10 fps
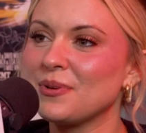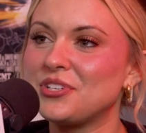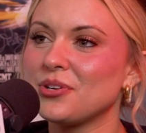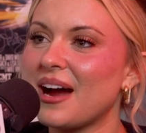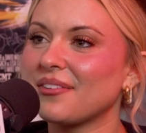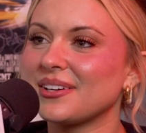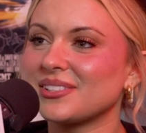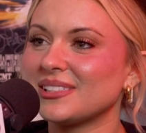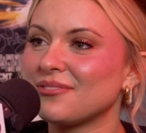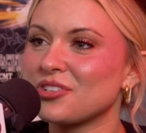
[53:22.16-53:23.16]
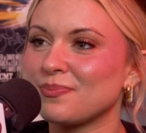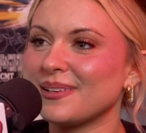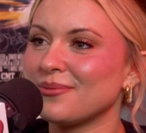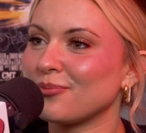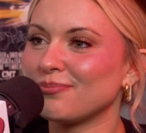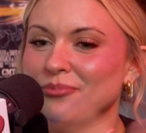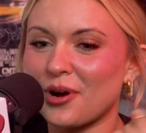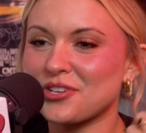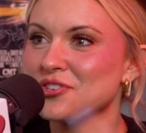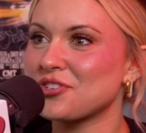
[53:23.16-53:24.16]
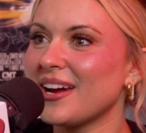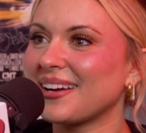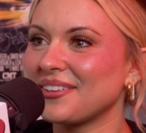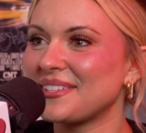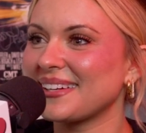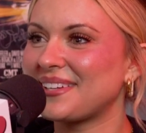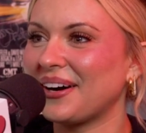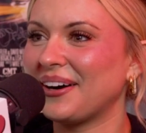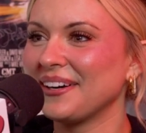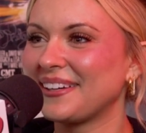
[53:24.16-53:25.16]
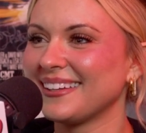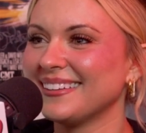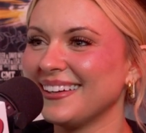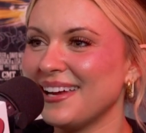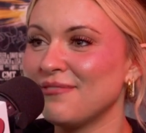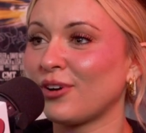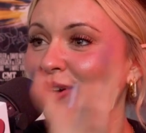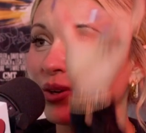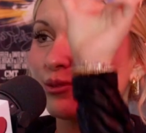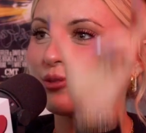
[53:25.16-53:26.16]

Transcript: been 2 hours, and I've just been watching Shrek on TikTok in vertical